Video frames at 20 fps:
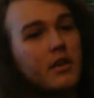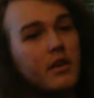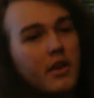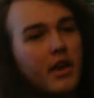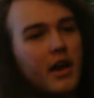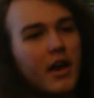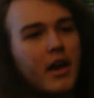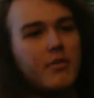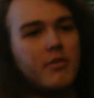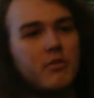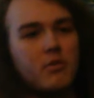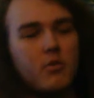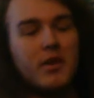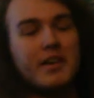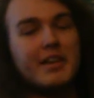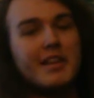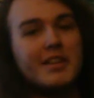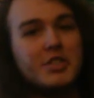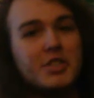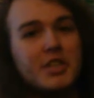Yeah, they're
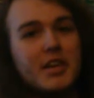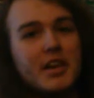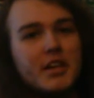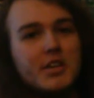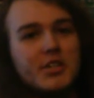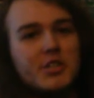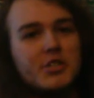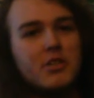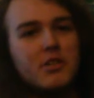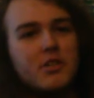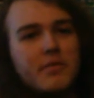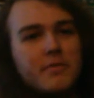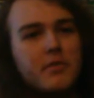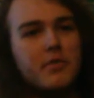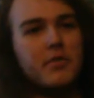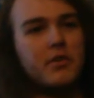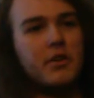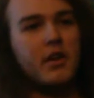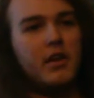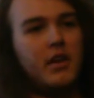quite educational if
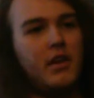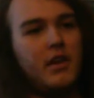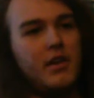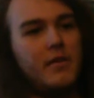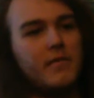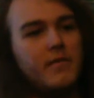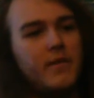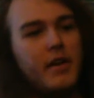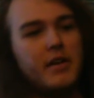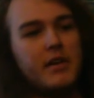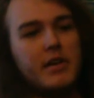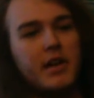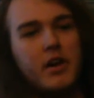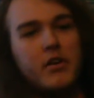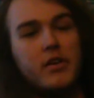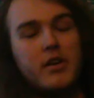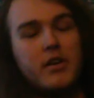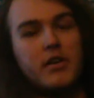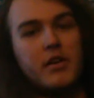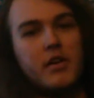you're
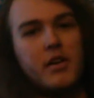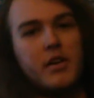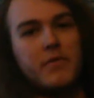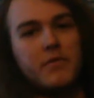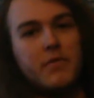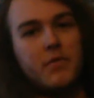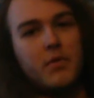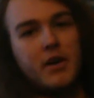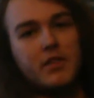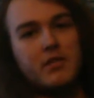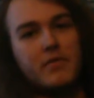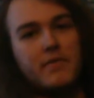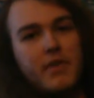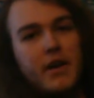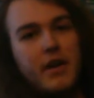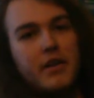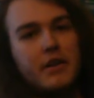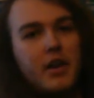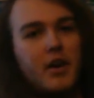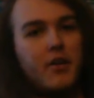if you want to
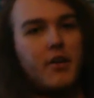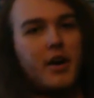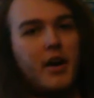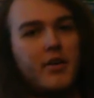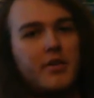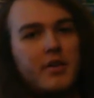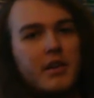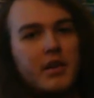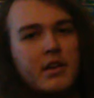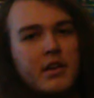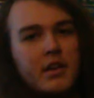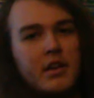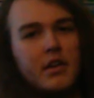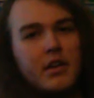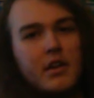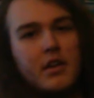find out how to